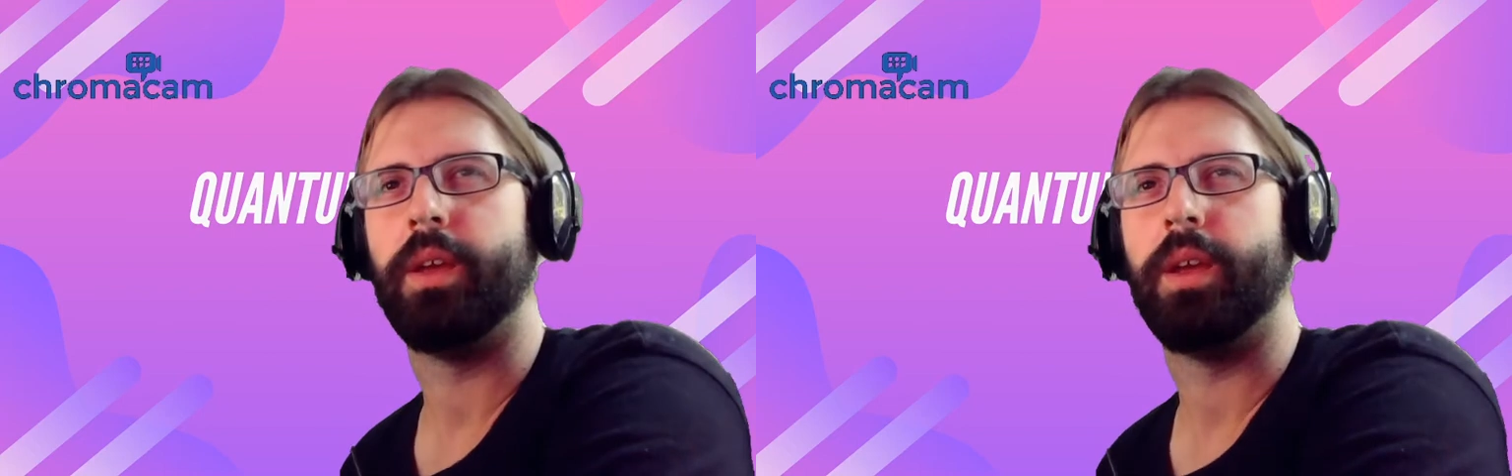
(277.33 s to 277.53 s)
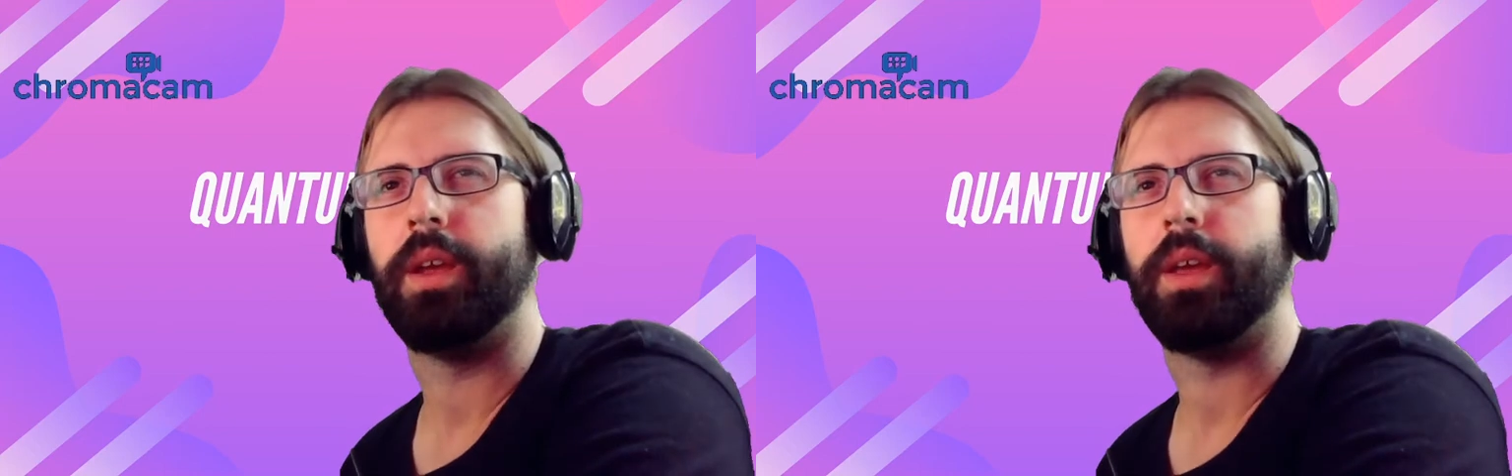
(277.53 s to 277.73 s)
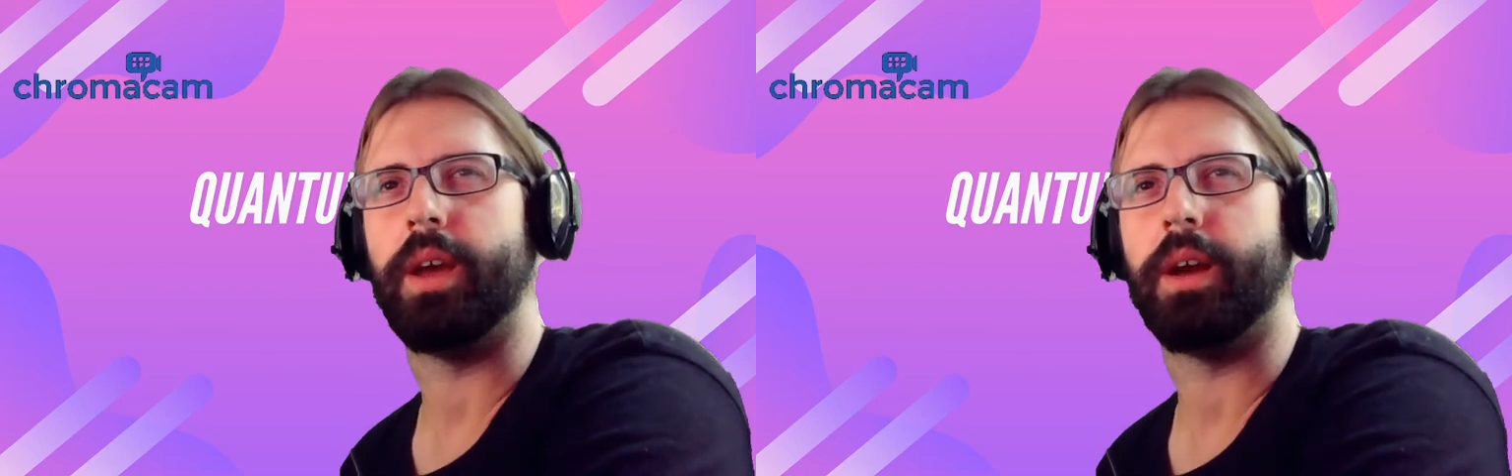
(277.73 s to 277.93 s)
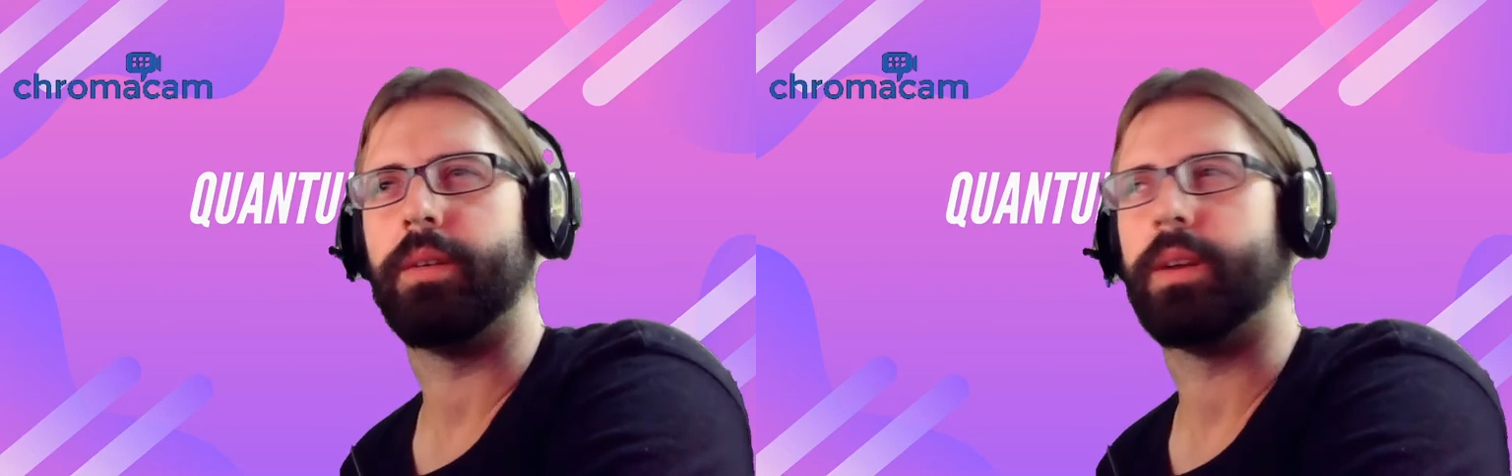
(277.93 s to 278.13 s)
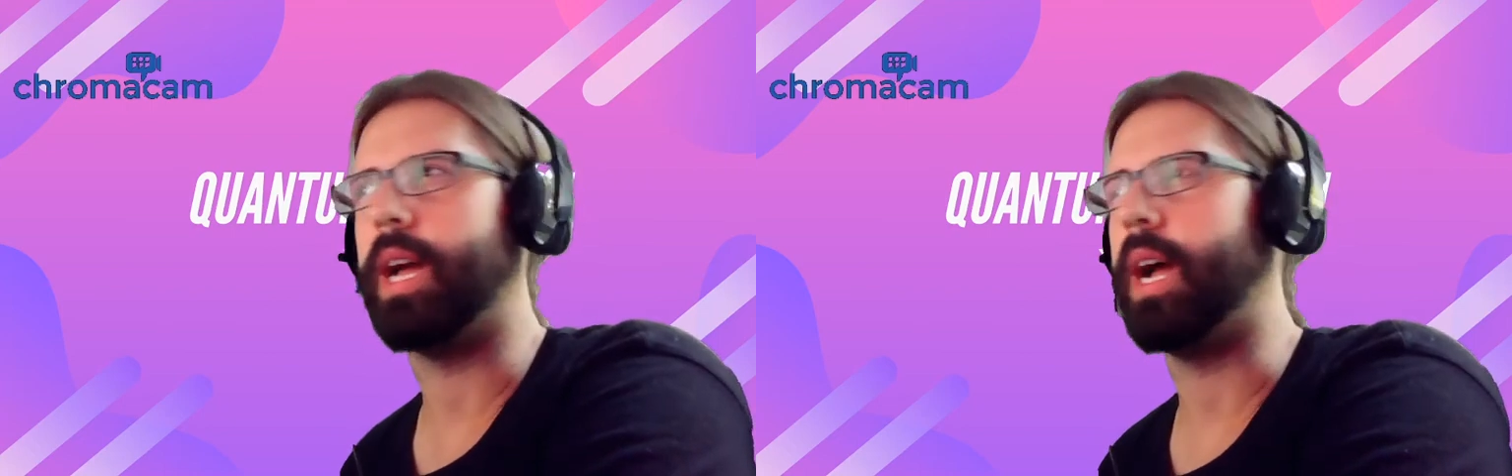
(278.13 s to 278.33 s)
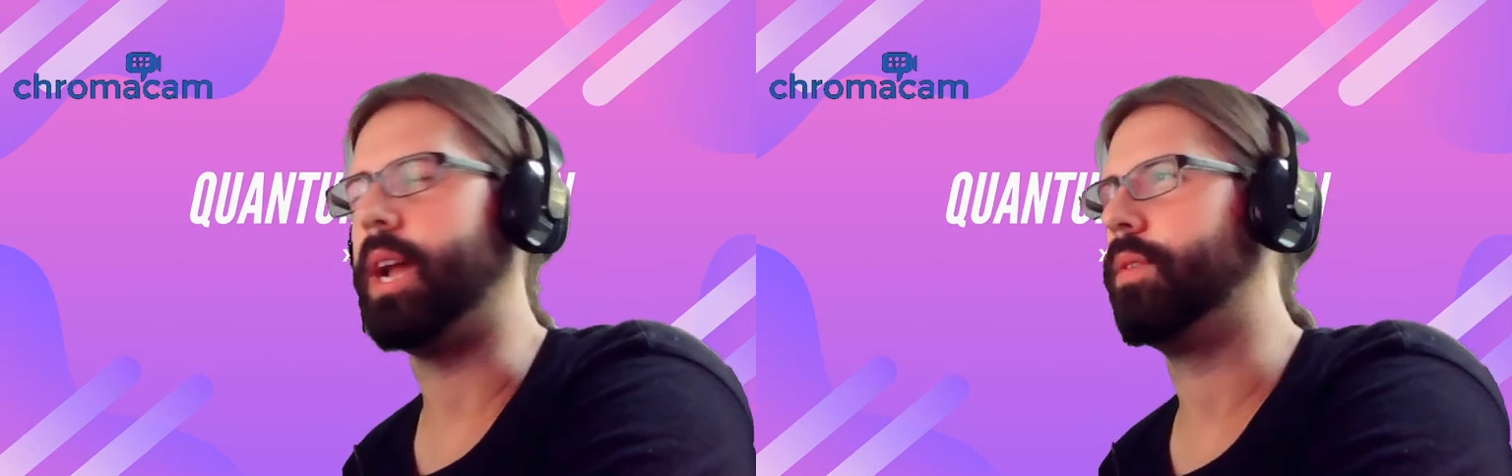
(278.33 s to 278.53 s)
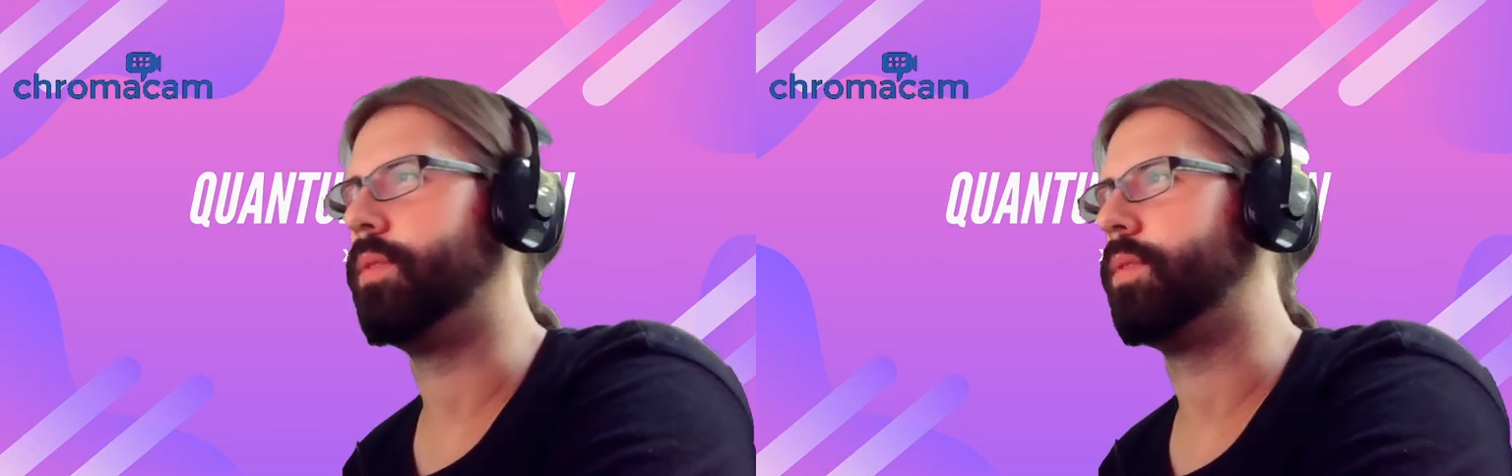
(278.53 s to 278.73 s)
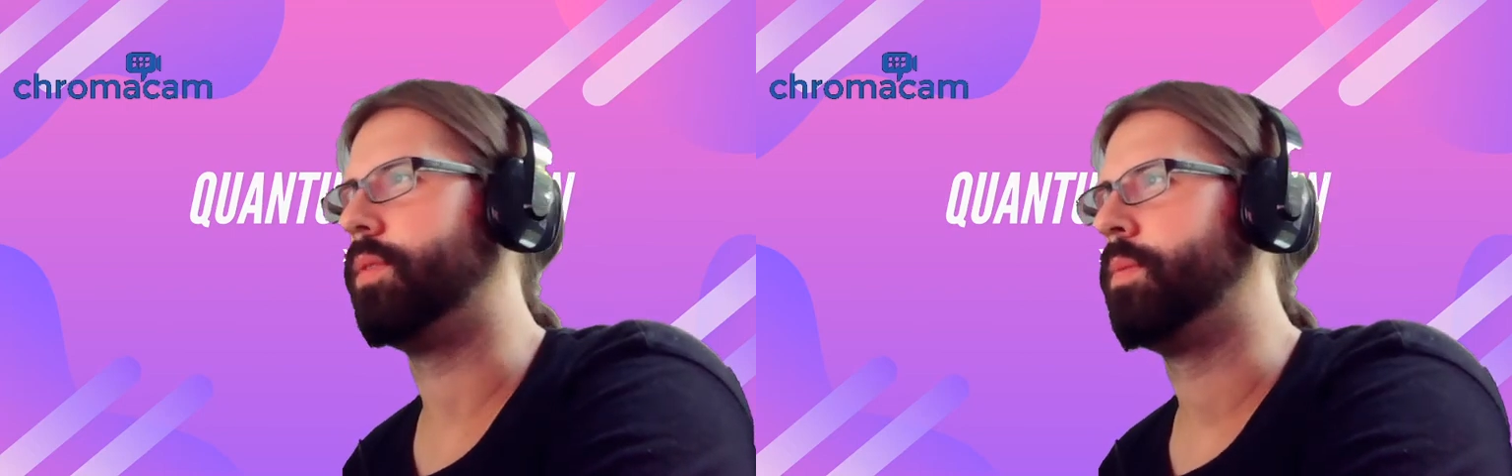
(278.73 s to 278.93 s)
Yeah, kind
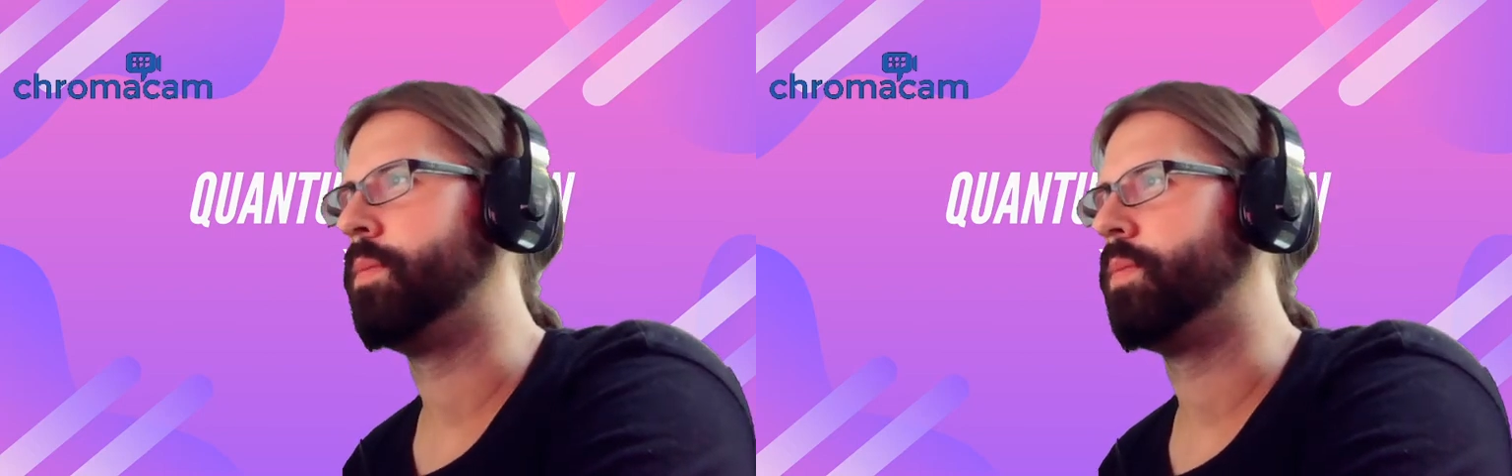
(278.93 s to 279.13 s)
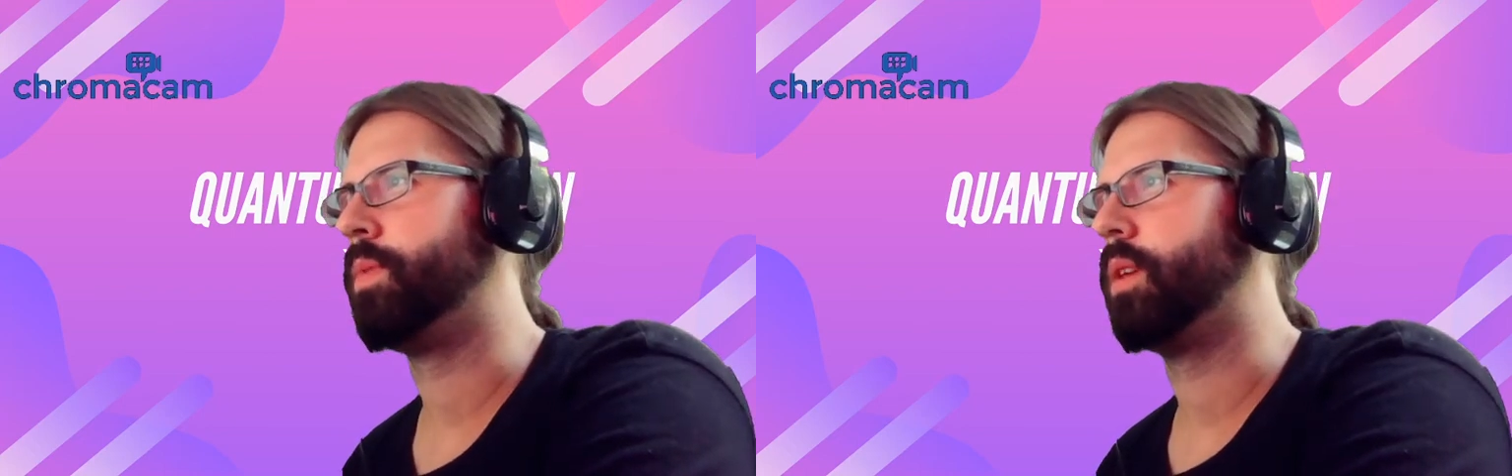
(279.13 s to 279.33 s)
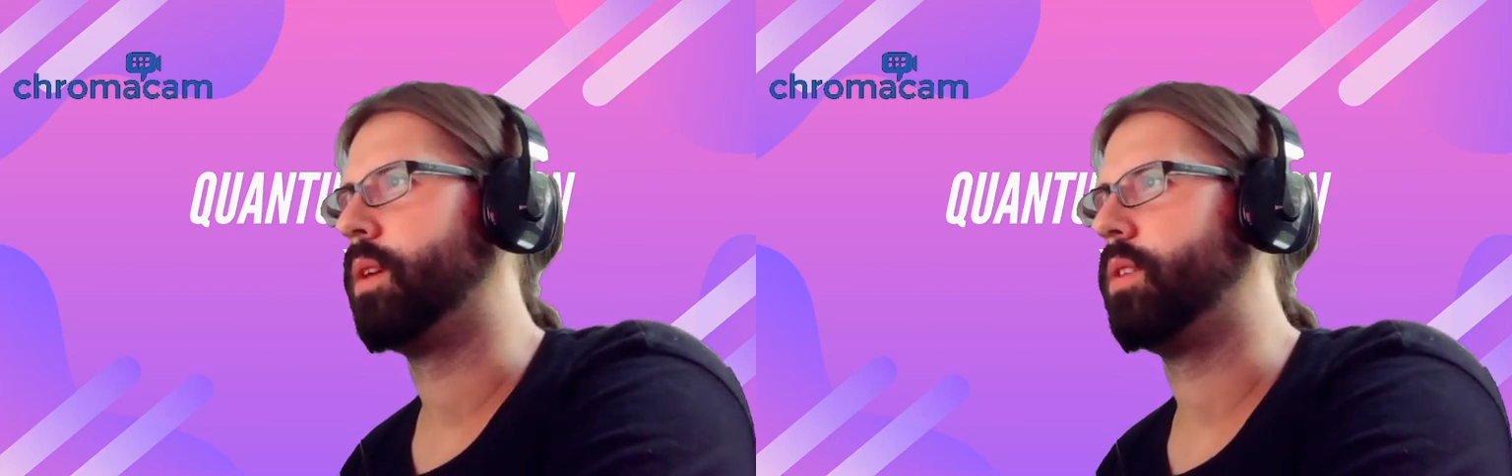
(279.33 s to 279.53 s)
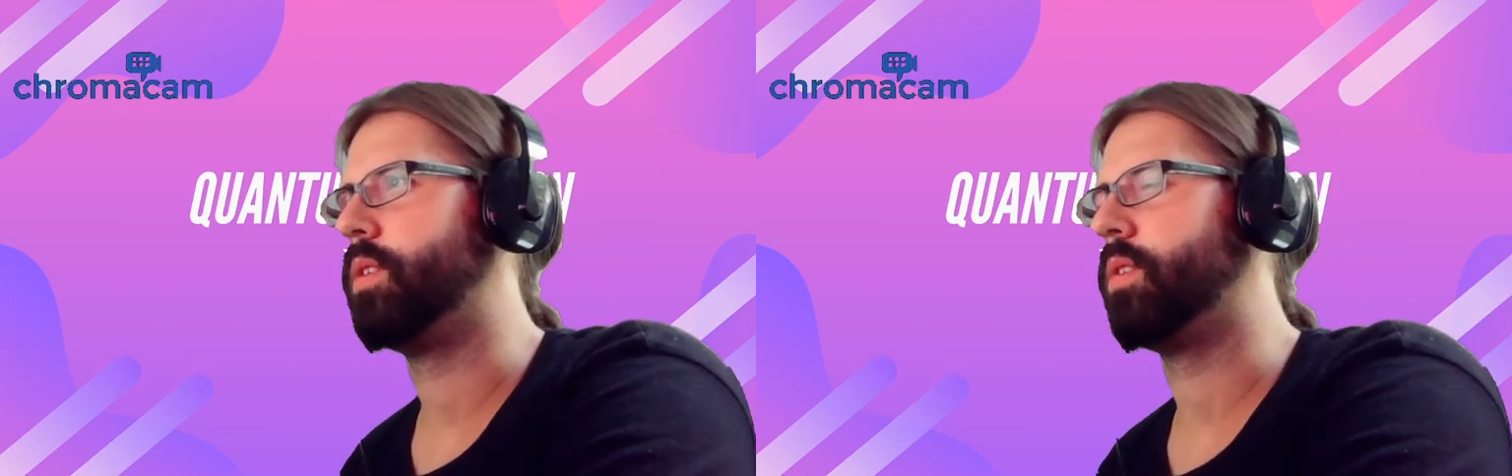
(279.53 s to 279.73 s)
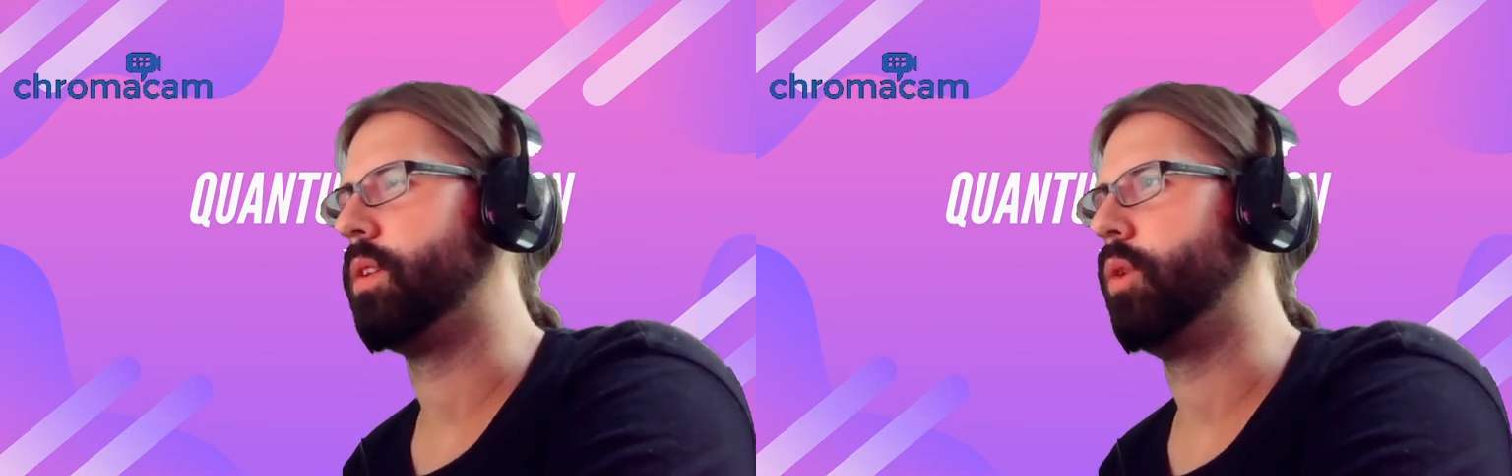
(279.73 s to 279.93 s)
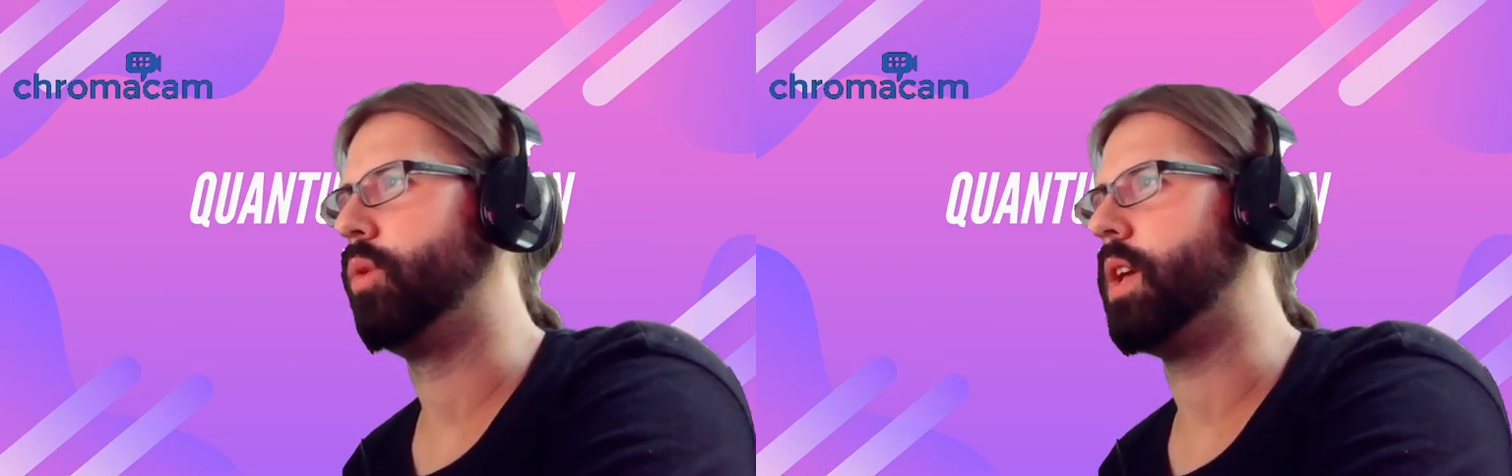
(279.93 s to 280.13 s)
of slowly,